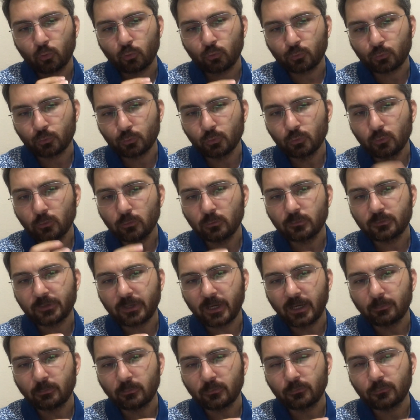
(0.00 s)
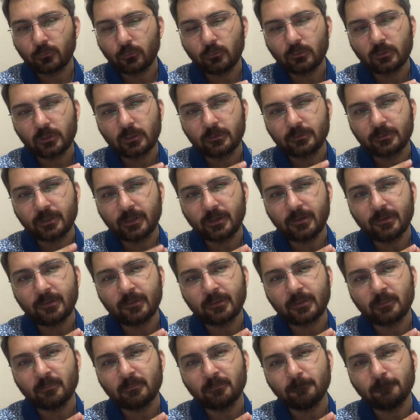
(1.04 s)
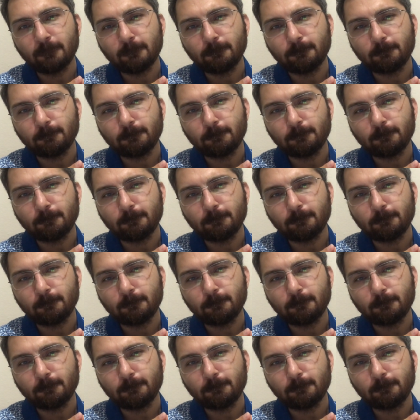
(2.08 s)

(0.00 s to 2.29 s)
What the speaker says: Rule type of utilitarianism